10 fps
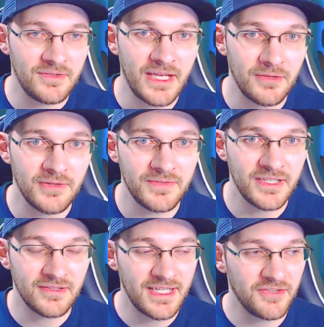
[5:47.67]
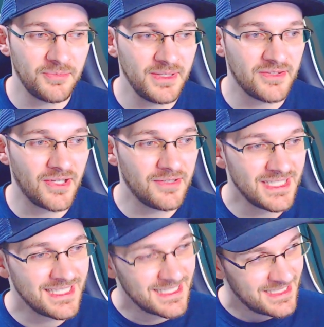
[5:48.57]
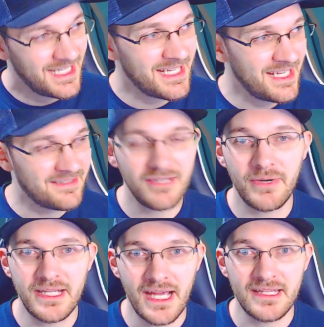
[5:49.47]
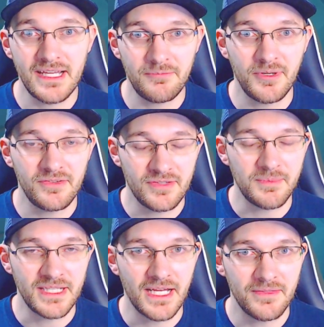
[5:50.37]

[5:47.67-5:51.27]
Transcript: Halo Infinite's announcement, so I kind of see why they had to have put something out